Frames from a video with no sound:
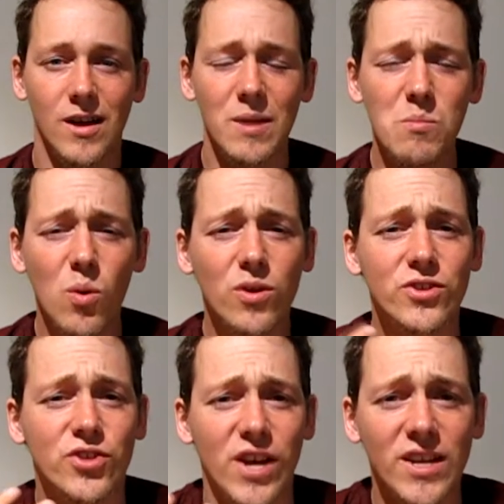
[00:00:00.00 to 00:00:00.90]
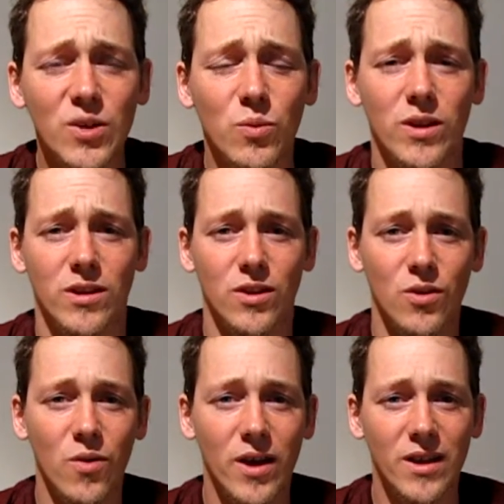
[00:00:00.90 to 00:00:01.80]
I'm more genuine. You
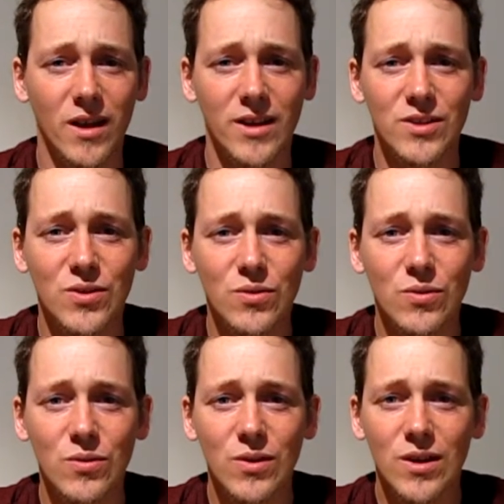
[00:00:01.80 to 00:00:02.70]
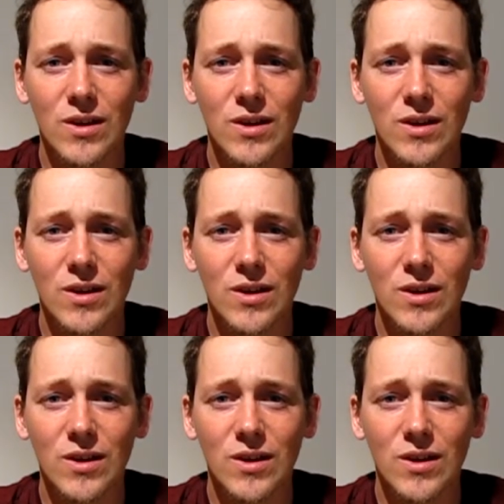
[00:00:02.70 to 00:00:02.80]
know, I do